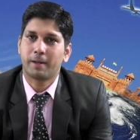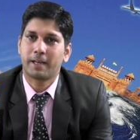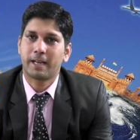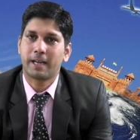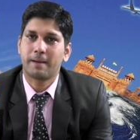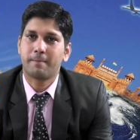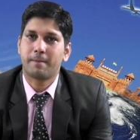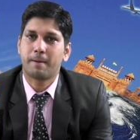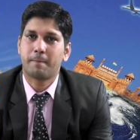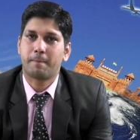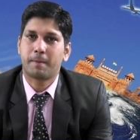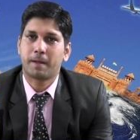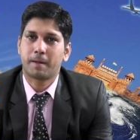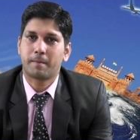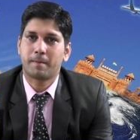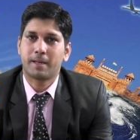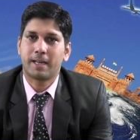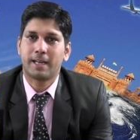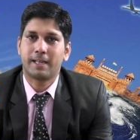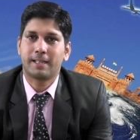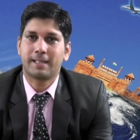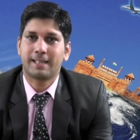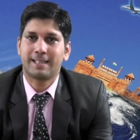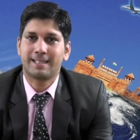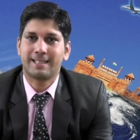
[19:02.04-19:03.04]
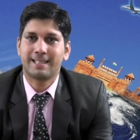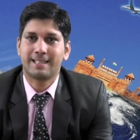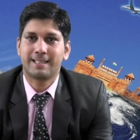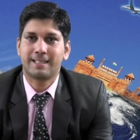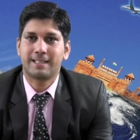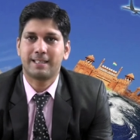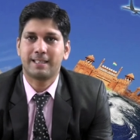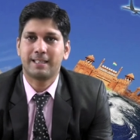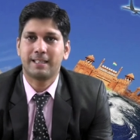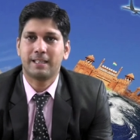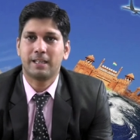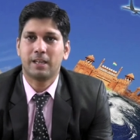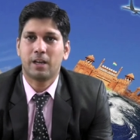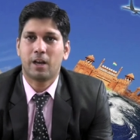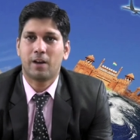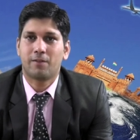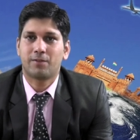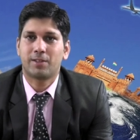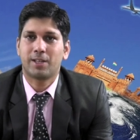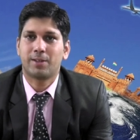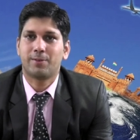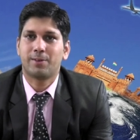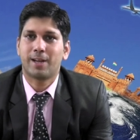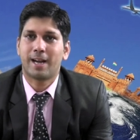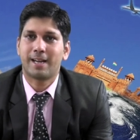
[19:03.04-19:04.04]
became a permanent agency of
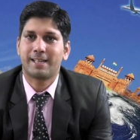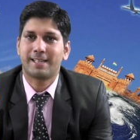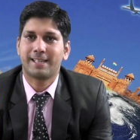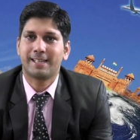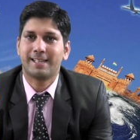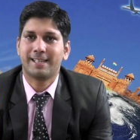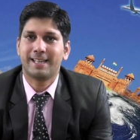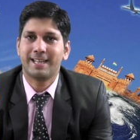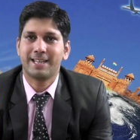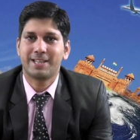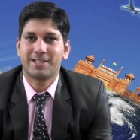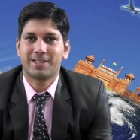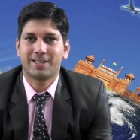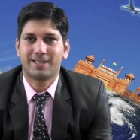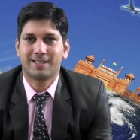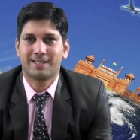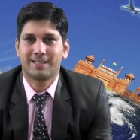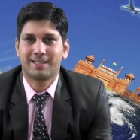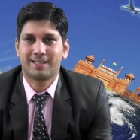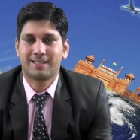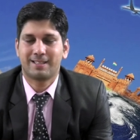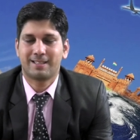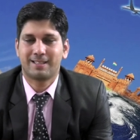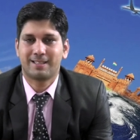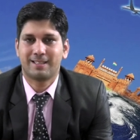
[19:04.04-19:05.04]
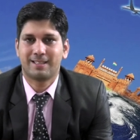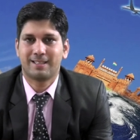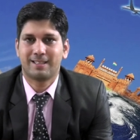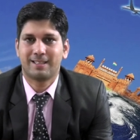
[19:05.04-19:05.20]
the United Nations.